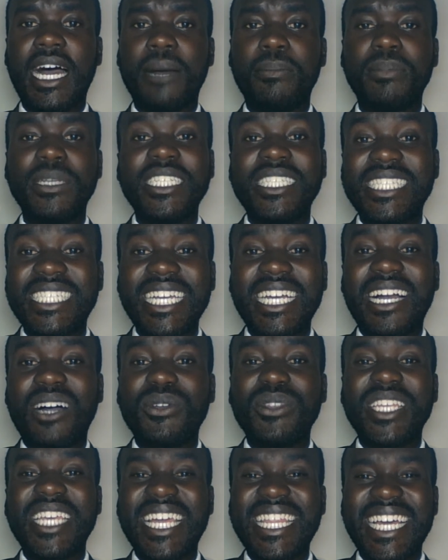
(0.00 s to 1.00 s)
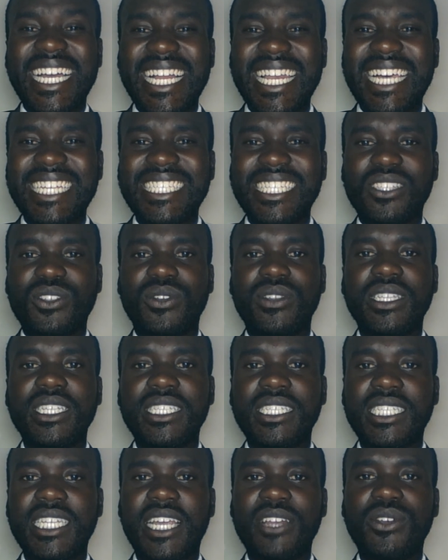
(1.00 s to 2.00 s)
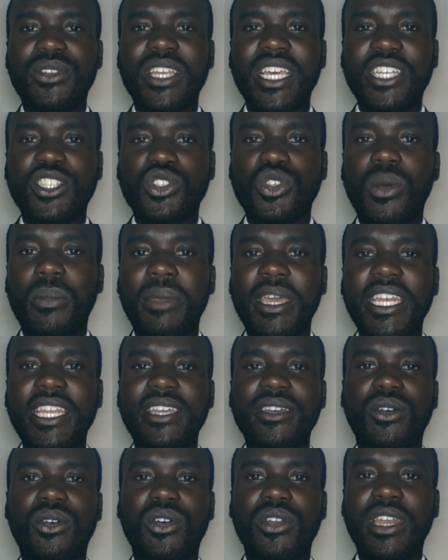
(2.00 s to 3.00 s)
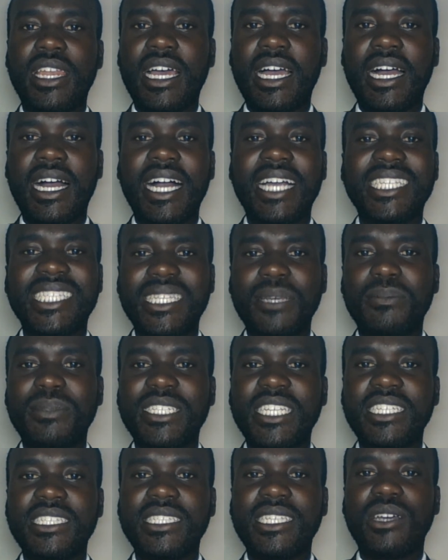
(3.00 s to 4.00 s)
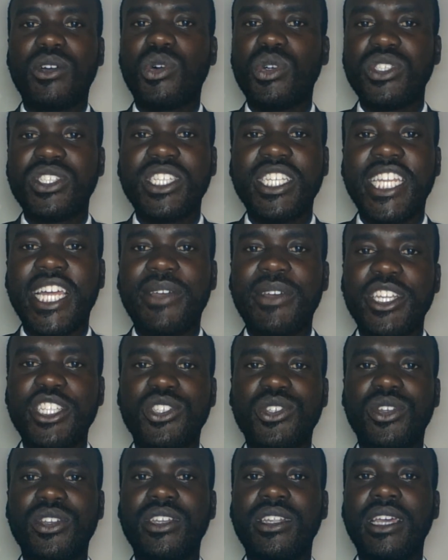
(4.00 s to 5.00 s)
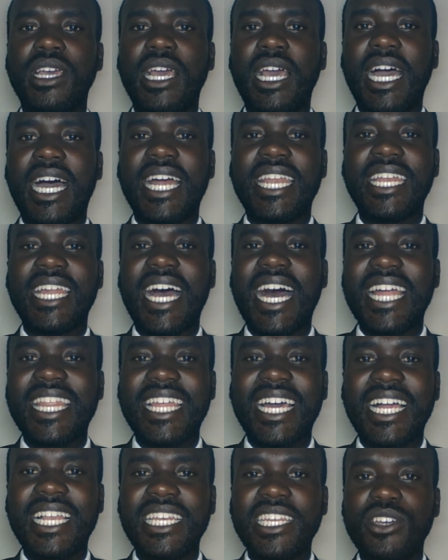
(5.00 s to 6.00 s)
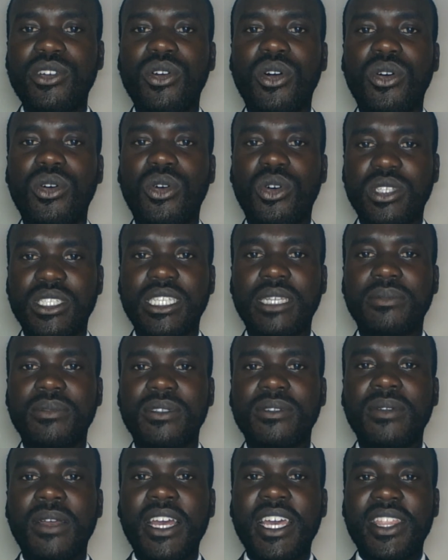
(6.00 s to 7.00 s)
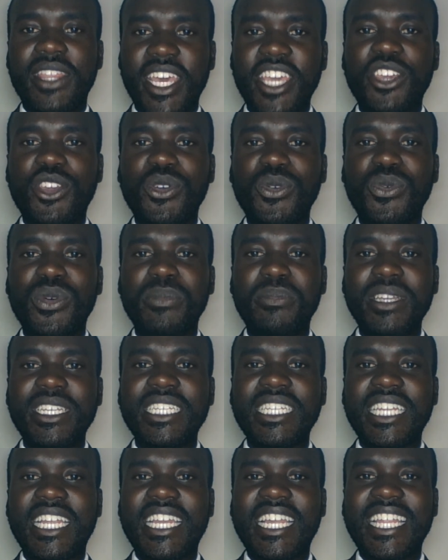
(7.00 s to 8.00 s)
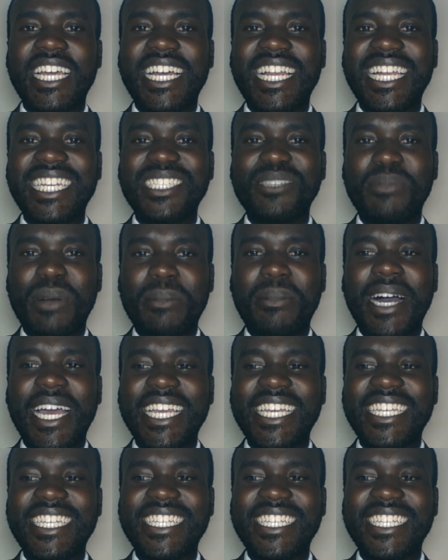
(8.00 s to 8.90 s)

Please check out the other classes on this channel. There are so many on acceptance, consideration, and other legal concepts. Thank you. We meet in another class. Bye-bye.